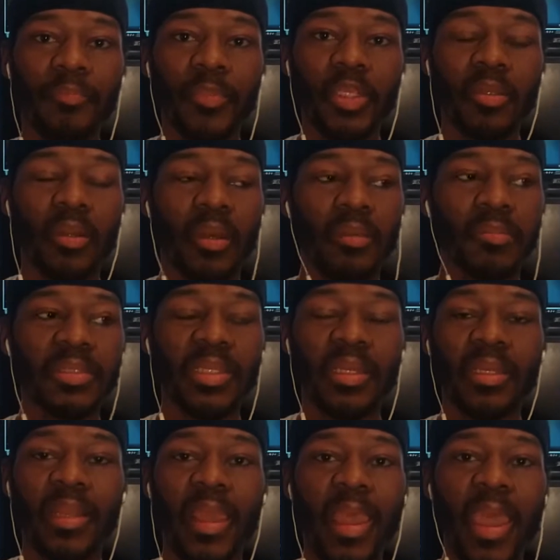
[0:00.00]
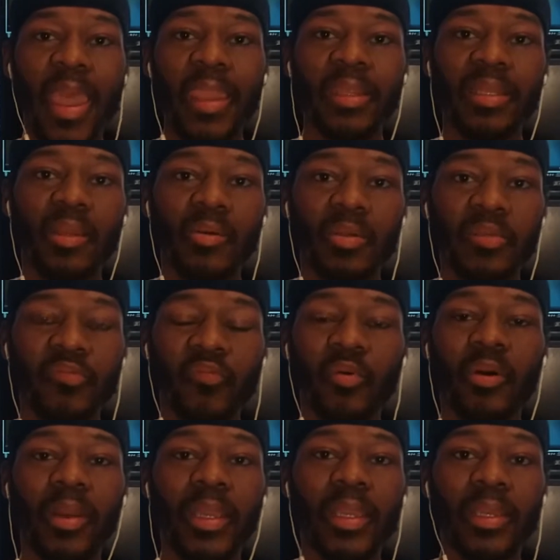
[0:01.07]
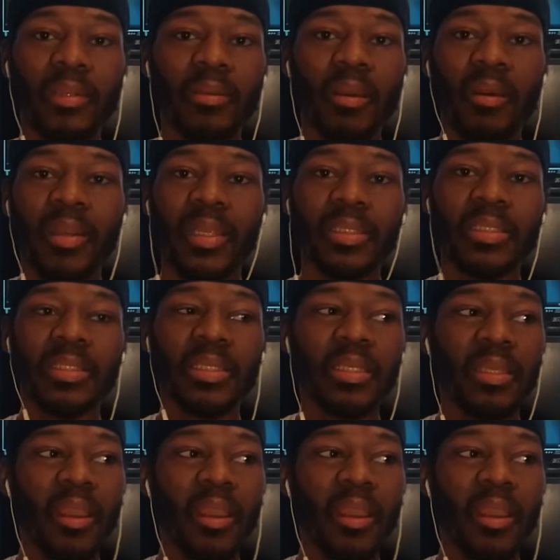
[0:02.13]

You know what I'm saying? That acne on his forehead and all that shit.